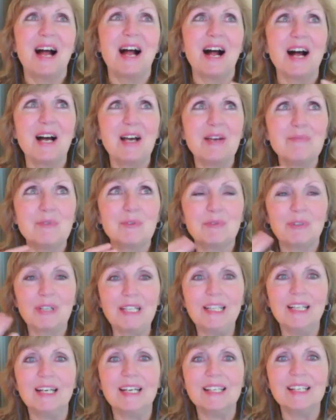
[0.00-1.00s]
i'm
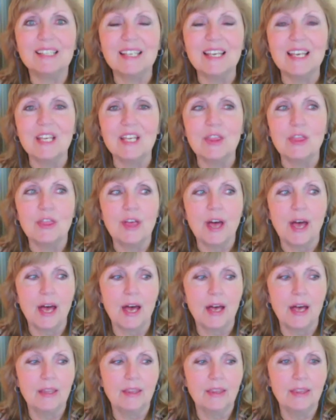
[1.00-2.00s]
realizing
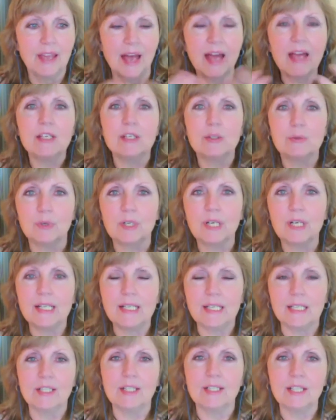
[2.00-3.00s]
that that is what i
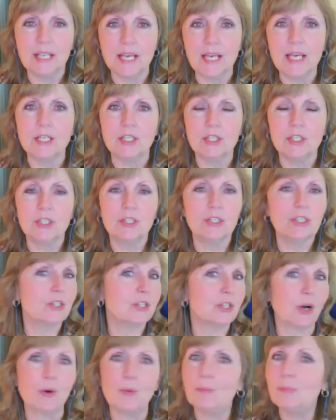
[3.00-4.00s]
need to teach
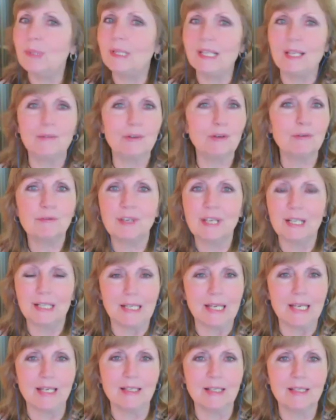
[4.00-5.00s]
don't believe your
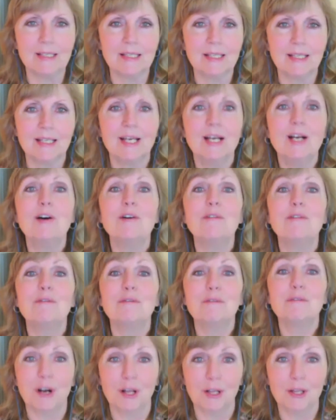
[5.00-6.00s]
feelings
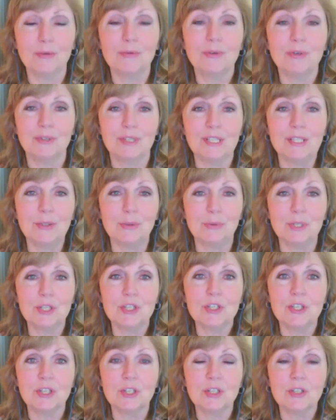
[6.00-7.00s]
follow your
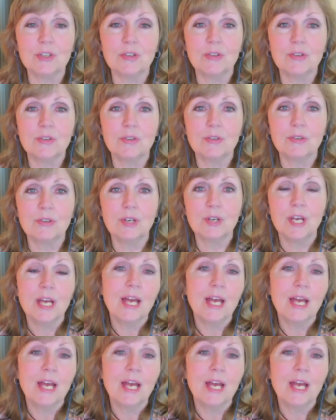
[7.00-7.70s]
intuition yeah